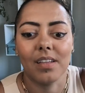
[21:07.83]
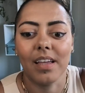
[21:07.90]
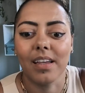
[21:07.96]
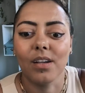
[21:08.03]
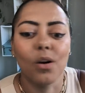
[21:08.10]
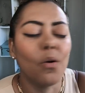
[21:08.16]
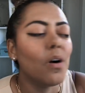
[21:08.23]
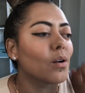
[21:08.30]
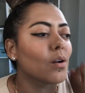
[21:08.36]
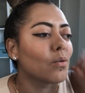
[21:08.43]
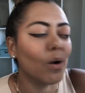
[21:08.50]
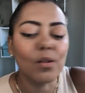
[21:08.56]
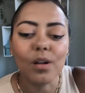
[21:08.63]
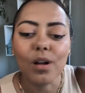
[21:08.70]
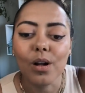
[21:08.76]
Like go on a
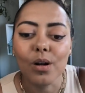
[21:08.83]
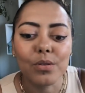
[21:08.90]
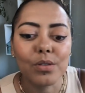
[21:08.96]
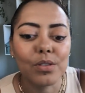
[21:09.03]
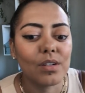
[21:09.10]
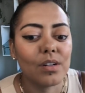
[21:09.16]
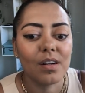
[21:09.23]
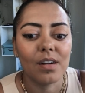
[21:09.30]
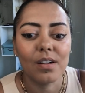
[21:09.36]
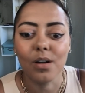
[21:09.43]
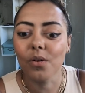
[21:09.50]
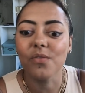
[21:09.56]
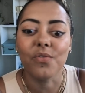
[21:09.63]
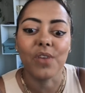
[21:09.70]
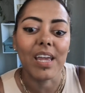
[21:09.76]
roller coaster, go
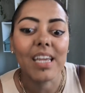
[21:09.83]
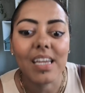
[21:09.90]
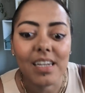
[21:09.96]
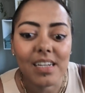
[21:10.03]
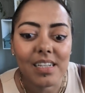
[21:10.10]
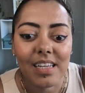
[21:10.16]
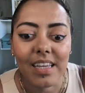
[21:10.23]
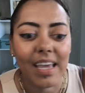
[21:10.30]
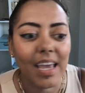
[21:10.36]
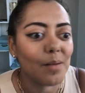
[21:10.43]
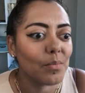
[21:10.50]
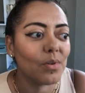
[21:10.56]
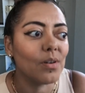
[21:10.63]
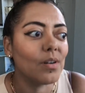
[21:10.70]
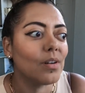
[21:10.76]
to Vegas and
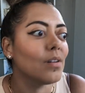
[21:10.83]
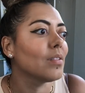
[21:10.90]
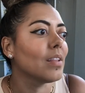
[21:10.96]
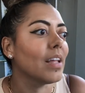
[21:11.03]
gamble,